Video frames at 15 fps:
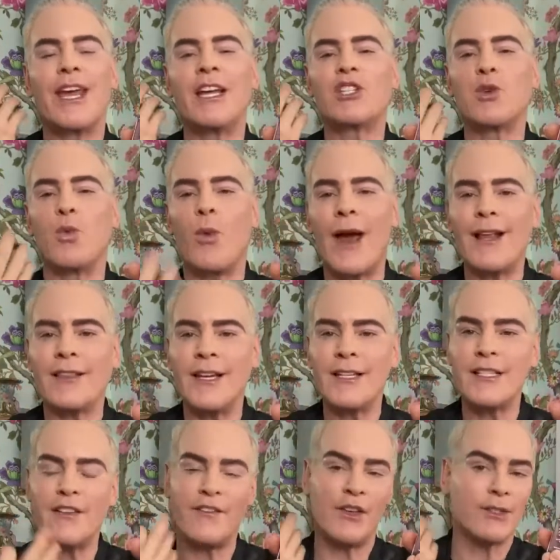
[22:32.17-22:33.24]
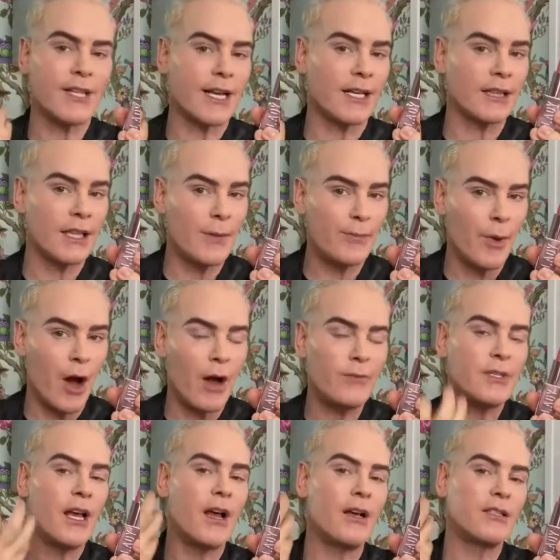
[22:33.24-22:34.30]
It's weightless, feels like a lip
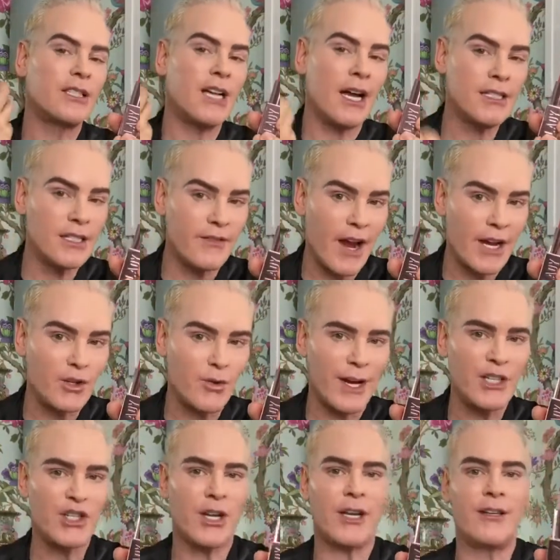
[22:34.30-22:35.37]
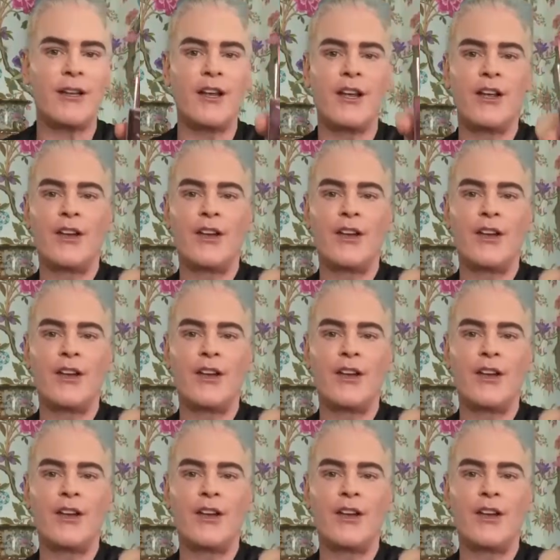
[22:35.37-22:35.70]
balm, tons of hydration.